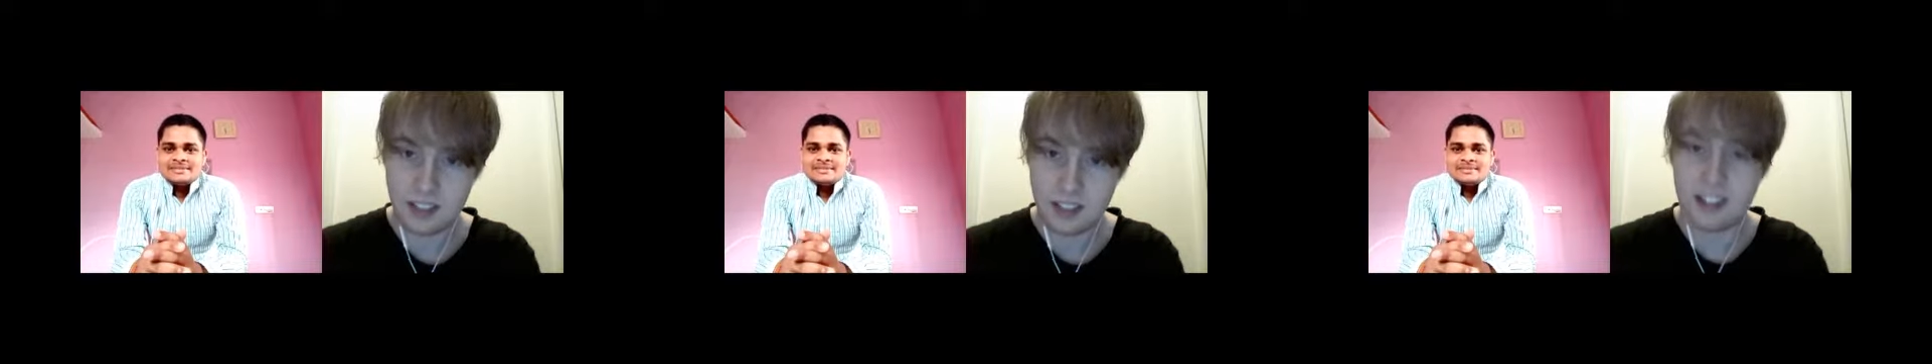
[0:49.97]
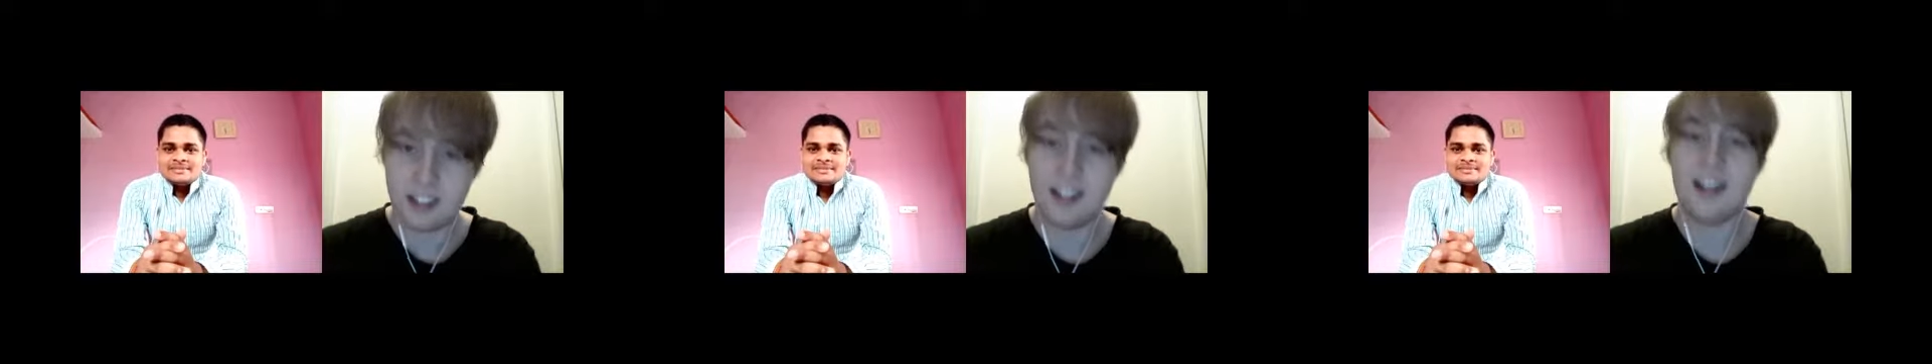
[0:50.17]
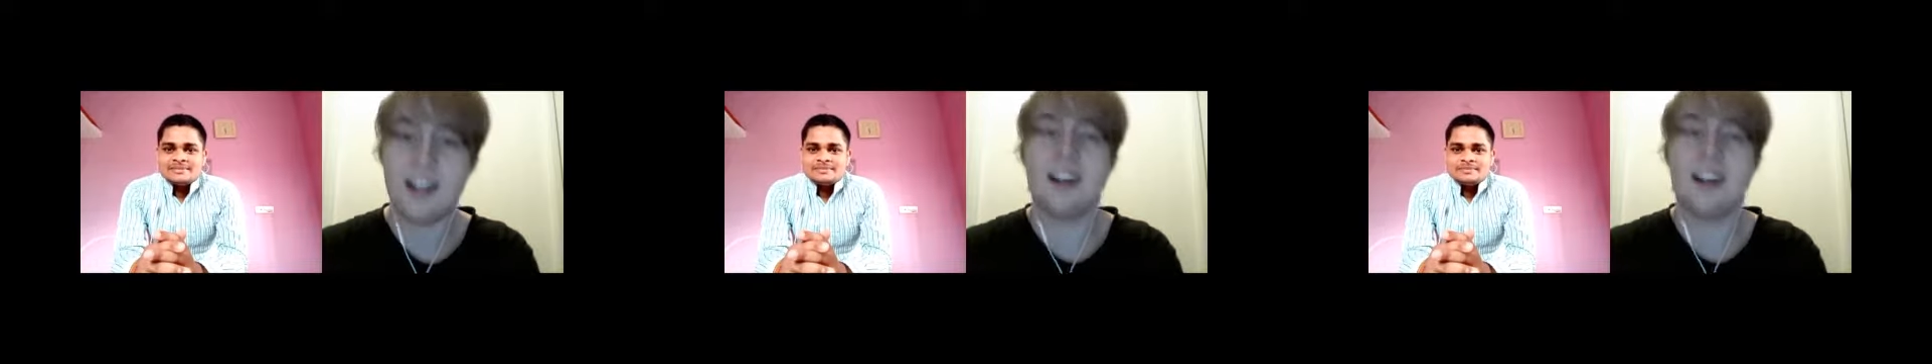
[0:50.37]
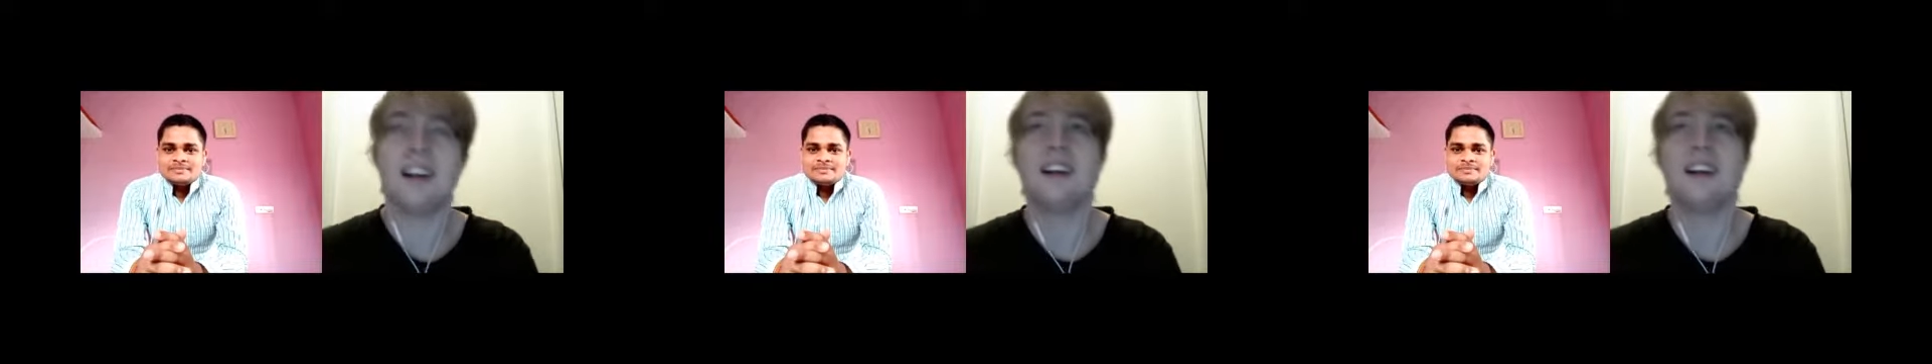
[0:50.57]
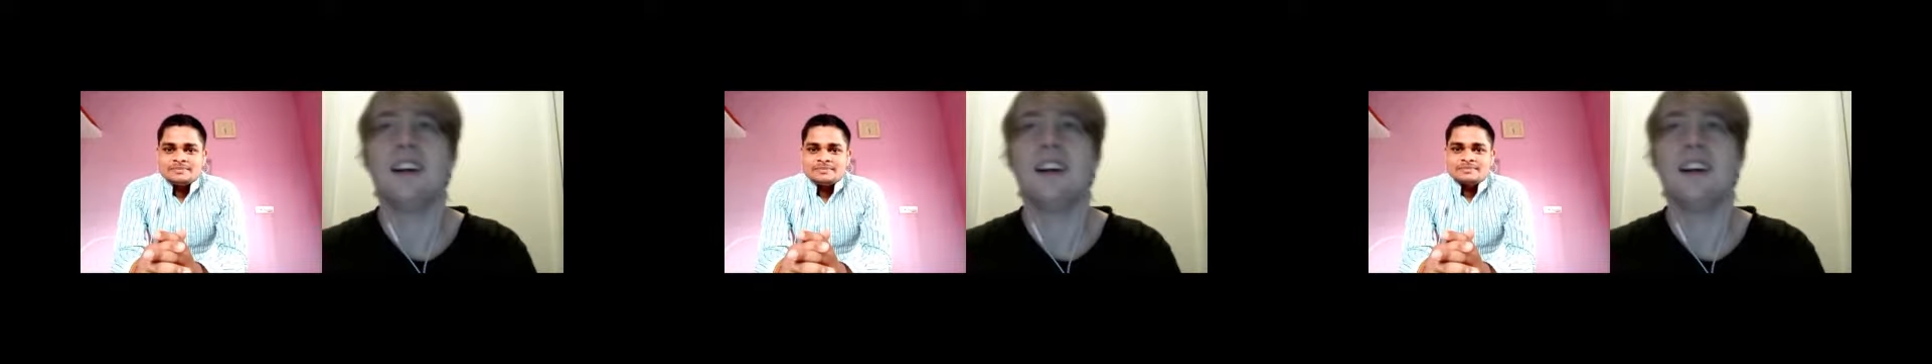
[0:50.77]
Ah,
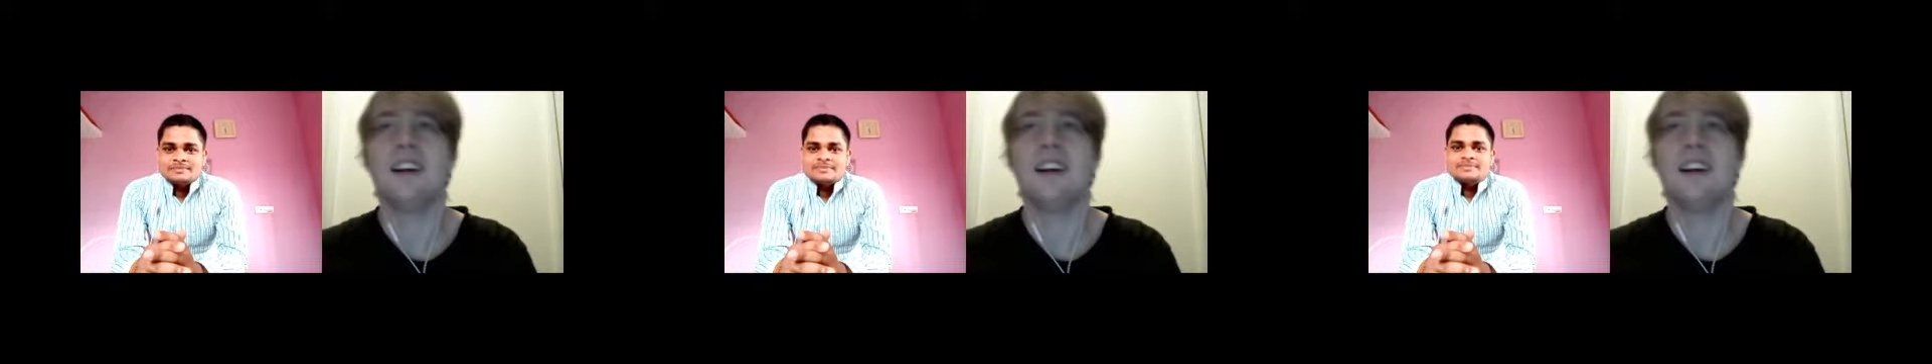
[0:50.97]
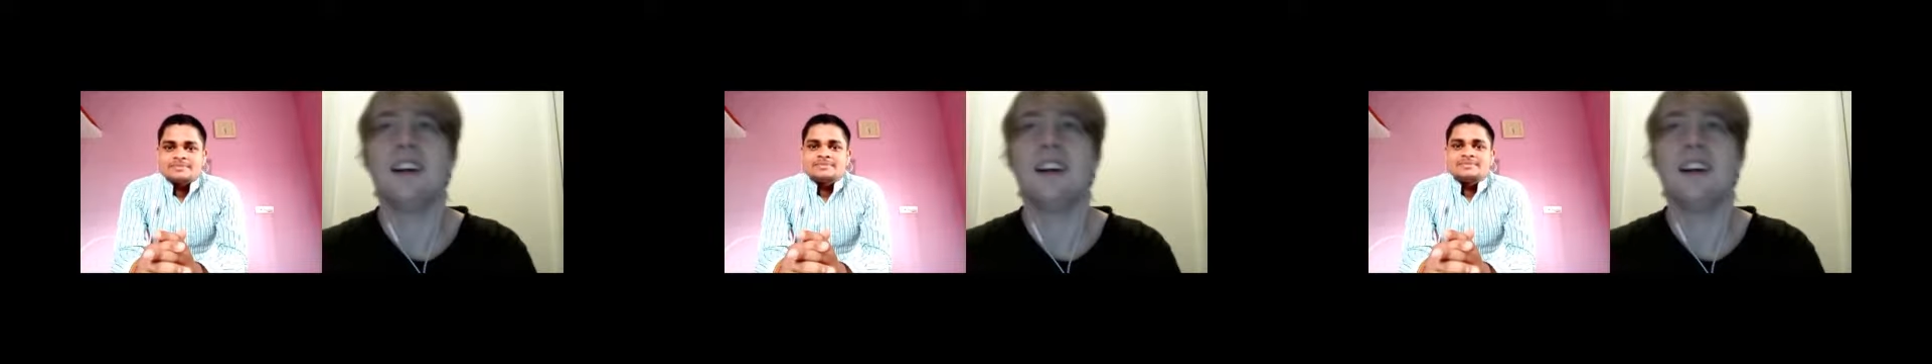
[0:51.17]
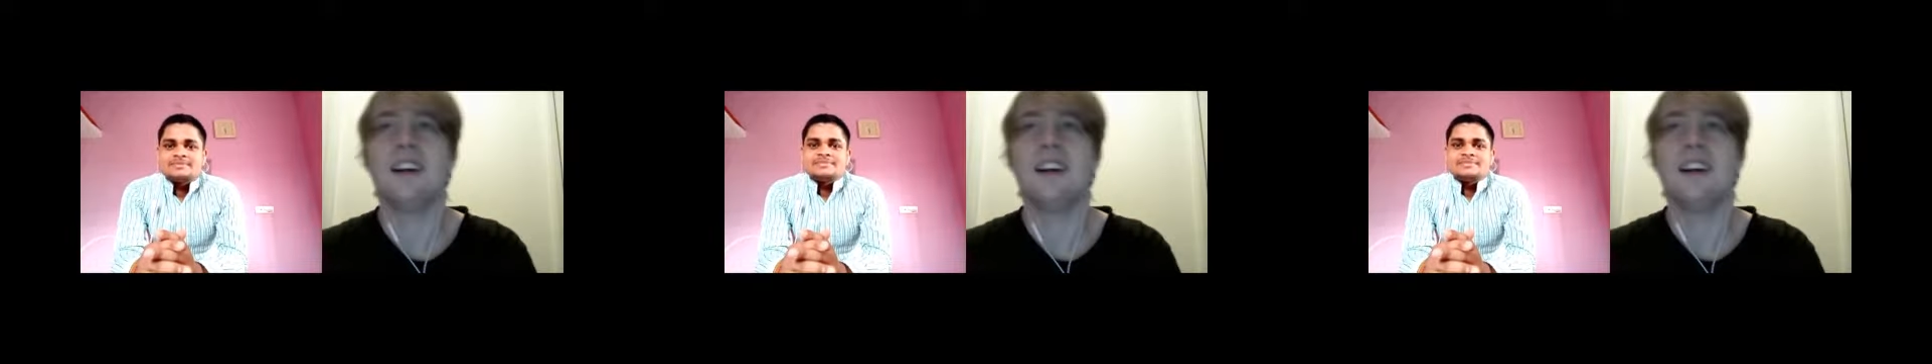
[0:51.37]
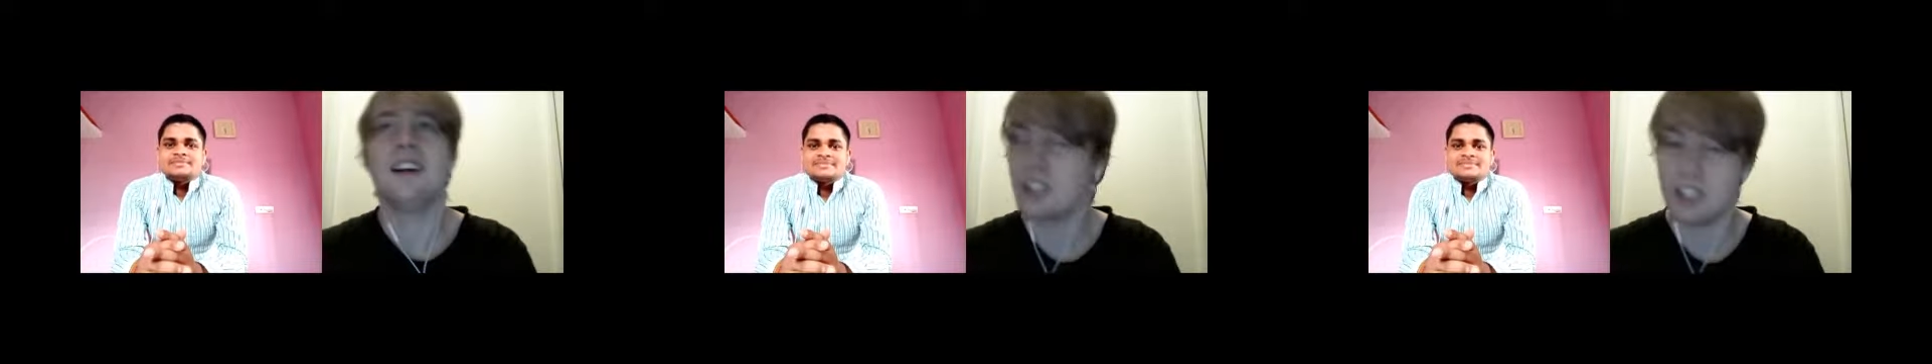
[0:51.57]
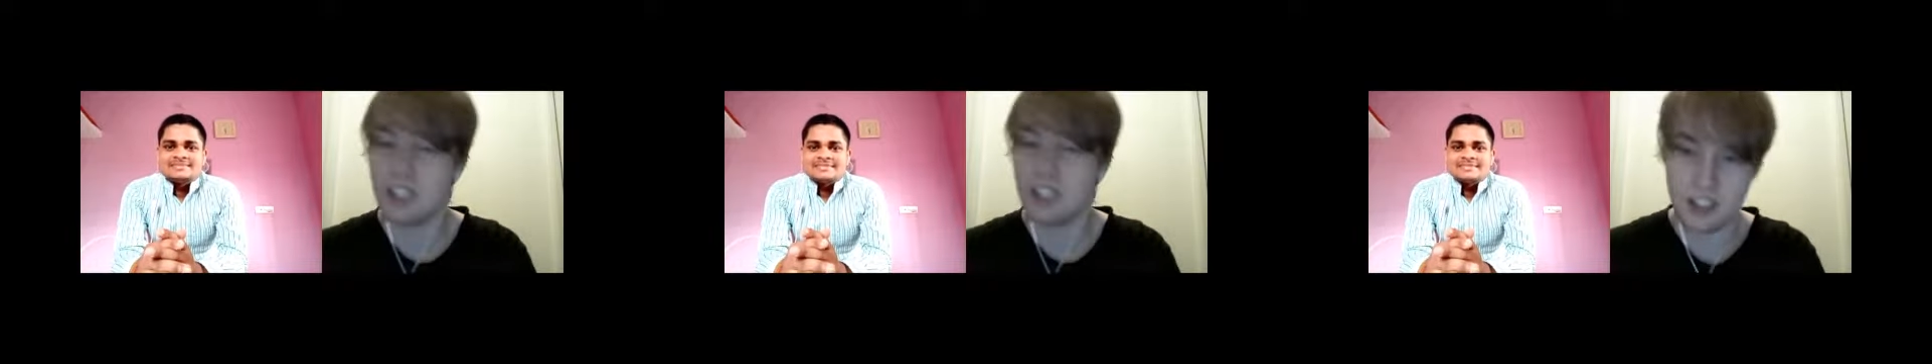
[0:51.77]
yeah, you are outside
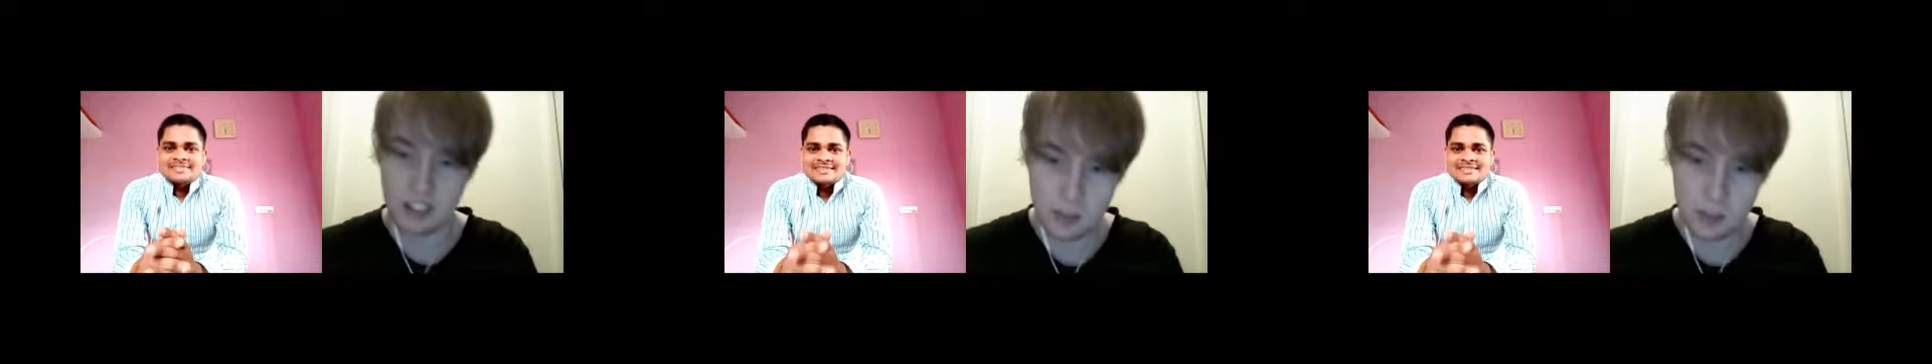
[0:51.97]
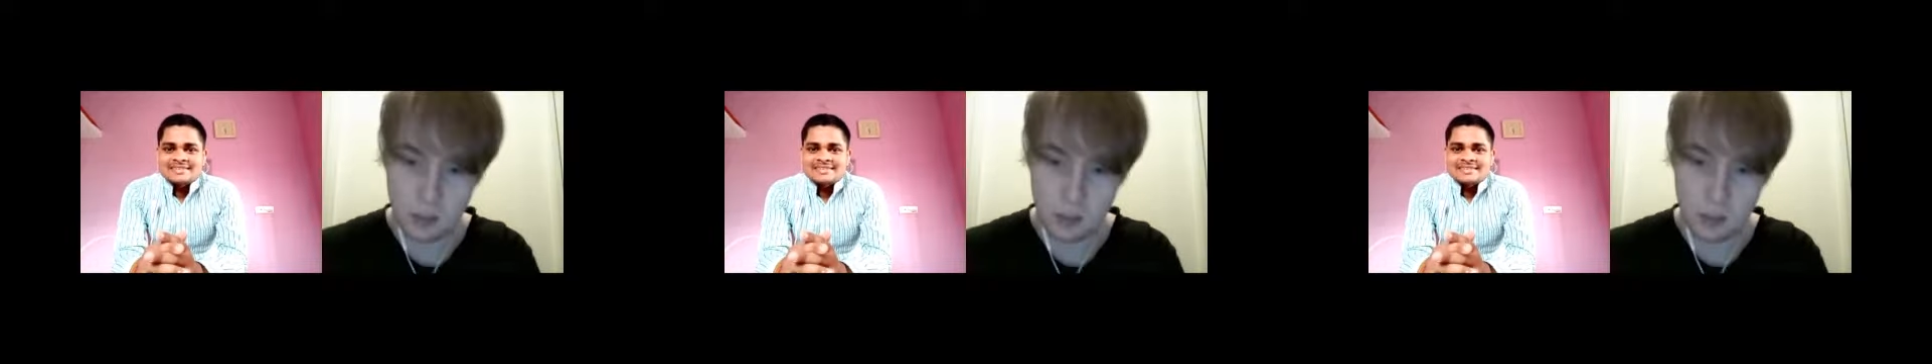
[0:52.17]
last time, right?